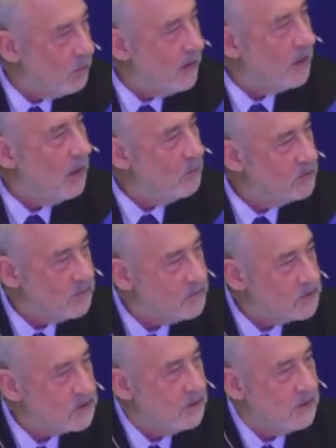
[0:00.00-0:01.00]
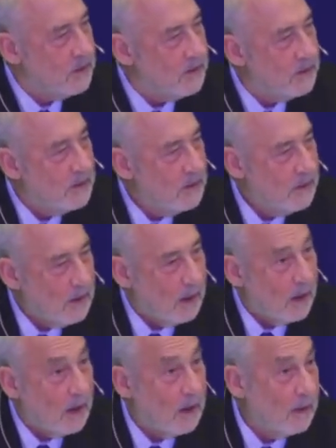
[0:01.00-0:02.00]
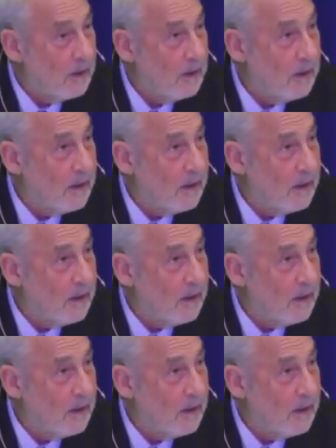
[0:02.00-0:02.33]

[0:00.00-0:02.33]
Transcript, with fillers: And when they come to the city, uh,